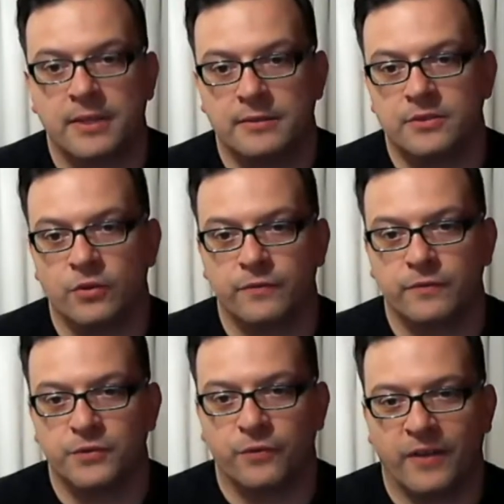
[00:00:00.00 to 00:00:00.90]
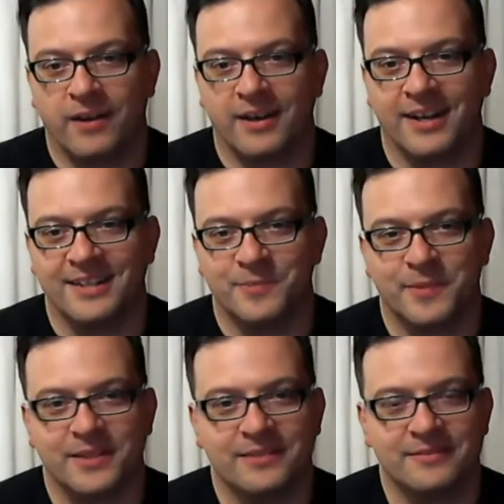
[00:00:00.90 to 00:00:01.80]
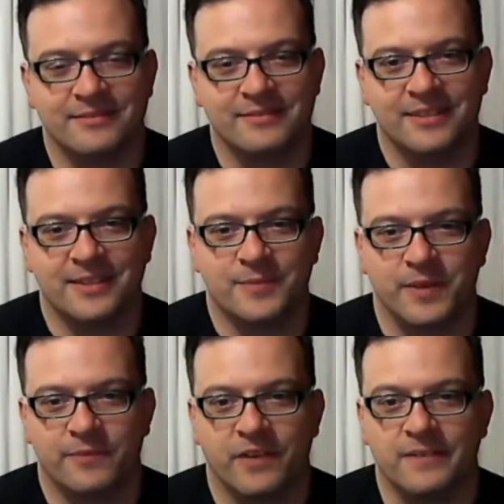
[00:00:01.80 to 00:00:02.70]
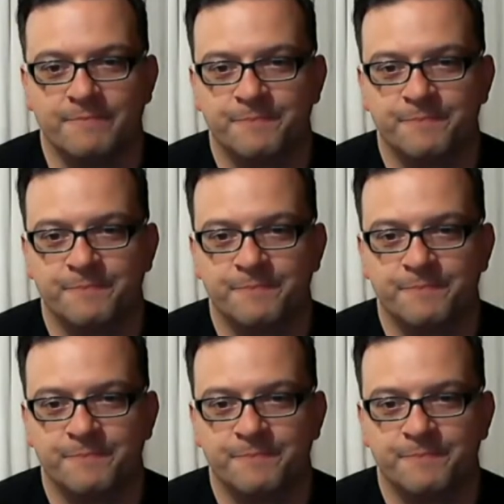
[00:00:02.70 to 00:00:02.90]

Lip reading: so far it's been fun.